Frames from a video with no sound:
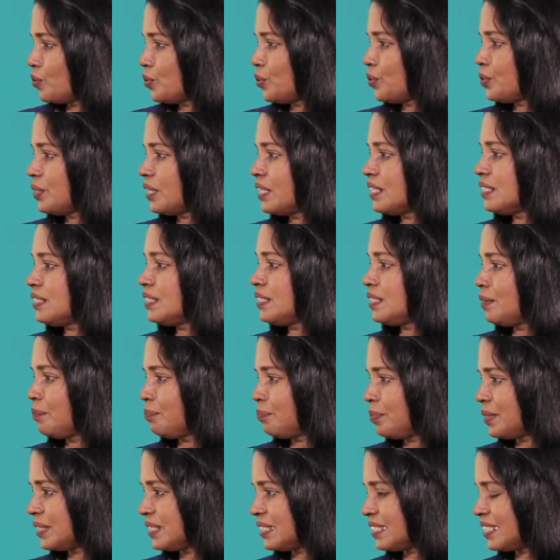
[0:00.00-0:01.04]
how to write
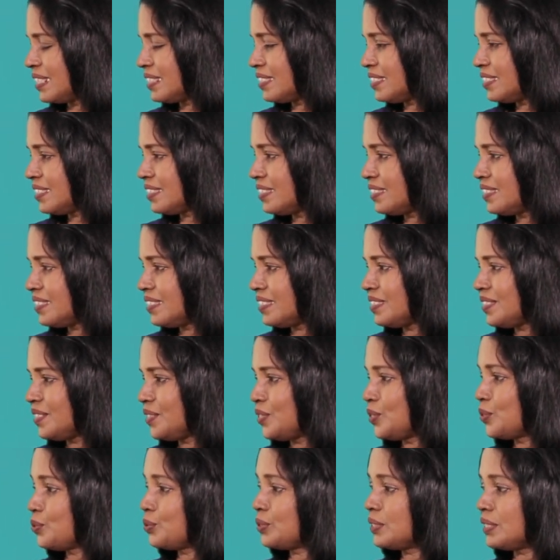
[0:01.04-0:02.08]
simple sentences
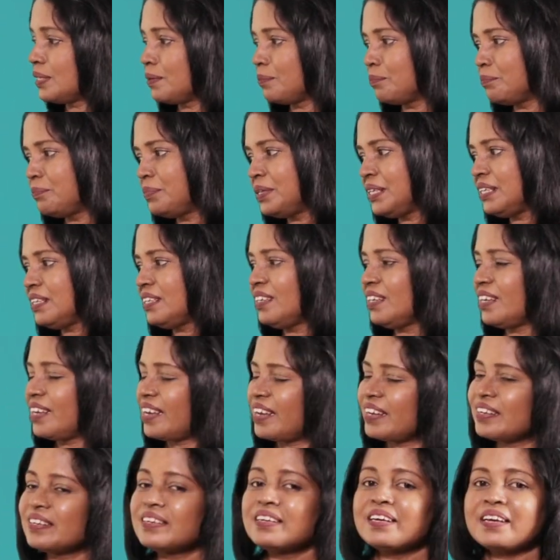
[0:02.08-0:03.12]
using be
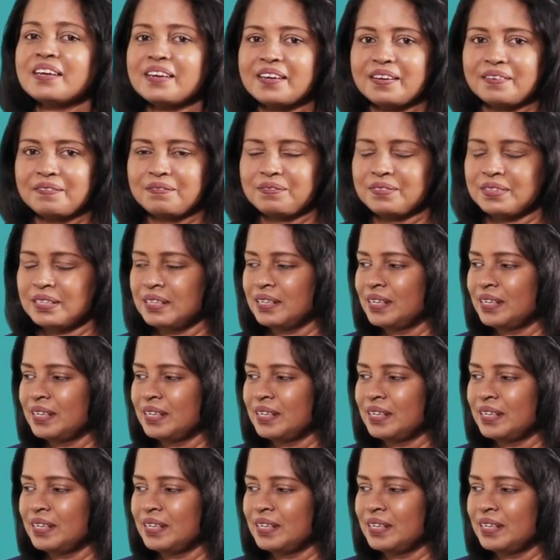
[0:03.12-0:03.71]
and have.